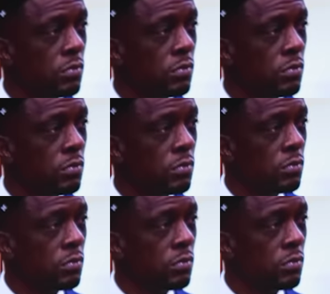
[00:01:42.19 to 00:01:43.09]

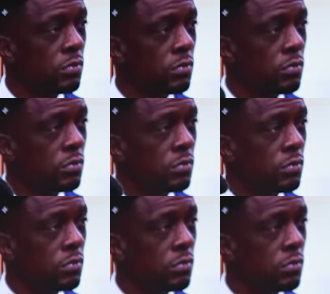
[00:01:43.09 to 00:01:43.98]

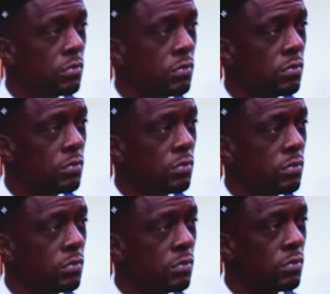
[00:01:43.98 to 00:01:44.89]

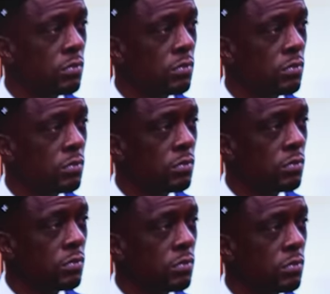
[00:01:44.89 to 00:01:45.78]

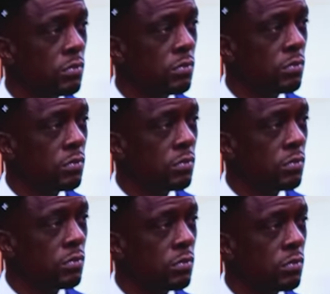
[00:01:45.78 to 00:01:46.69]

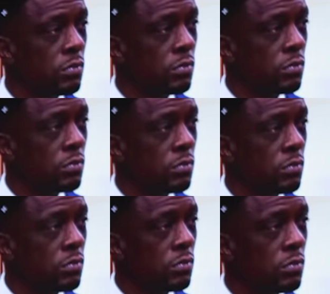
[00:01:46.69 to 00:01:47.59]

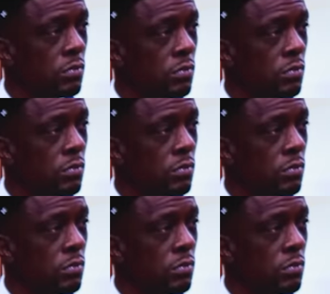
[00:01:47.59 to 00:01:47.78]
(silent)